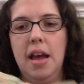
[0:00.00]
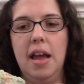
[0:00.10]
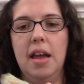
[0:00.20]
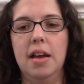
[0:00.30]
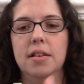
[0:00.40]

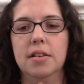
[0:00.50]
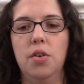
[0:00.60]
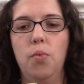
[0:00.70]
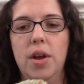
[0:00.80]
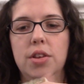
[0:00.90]
and
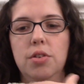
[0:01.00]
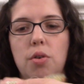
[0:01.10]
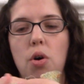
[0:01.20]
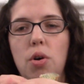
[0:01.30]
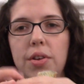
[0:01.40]
when you
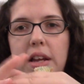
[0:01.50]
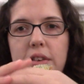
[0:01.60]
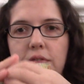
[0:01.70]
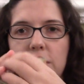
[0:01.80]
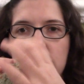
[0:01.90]
hold
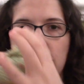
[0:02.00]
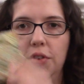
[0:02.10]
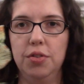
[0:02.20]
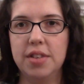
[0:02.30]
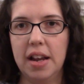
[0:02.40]
it for just a
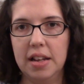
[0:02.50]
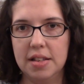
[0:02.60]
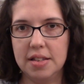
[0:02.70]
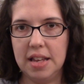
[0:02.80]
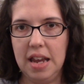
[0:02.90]
few
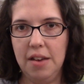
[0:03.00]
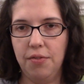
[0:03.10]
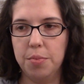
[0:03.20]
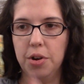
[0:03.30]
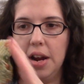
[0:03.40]
seconds, the heat
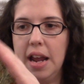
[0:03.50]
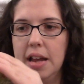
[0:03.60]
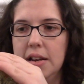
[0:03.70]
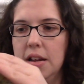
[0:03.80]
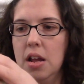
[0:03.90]
from your
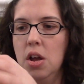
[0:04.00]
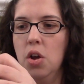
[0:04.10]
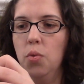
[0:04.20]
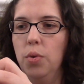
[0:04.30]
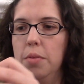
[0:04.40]
hand
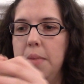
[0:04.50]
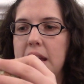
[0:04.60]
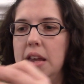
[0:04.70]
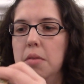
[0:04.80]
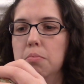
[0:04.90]
will
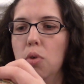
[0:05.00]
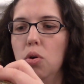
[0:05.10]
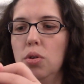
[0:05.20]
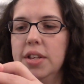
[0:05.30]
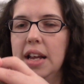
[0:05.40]
make it
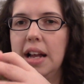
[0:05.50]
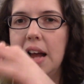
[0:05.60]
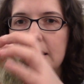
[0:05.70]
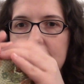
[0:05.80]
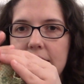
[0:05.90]
mold and
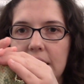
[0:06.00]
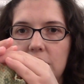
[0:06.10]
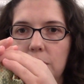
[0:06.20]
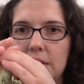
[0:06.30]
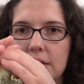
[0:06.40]
kind of stick
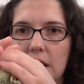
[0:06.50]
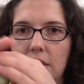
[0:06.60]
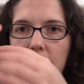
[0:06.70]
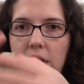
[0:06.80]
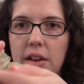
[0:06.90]
to
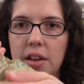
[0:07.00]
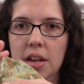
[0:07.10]
itself.